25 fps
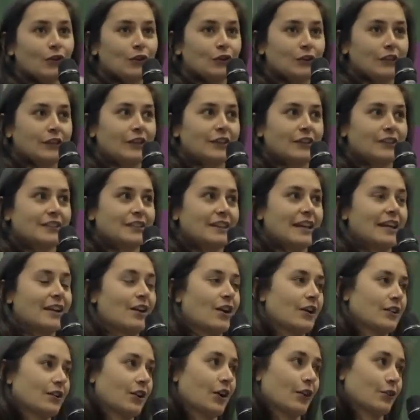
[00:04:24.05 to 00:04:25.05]
earlier today
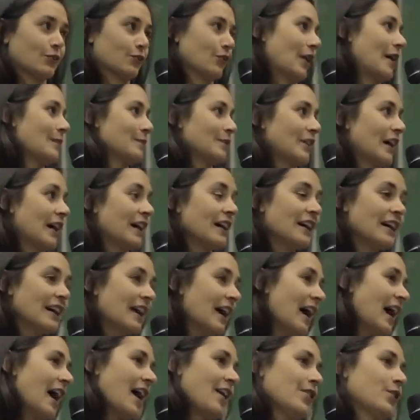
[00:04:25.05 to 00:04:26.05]
on Ramda.
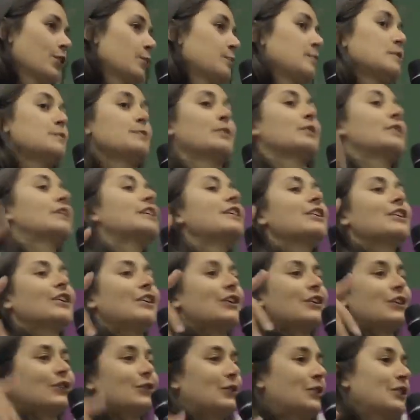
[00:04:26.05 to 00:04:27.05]
And there are people
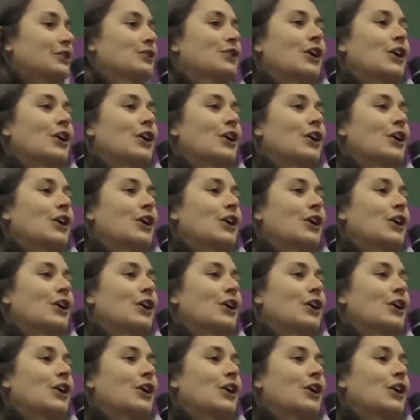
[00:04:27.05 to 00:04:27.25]
here you can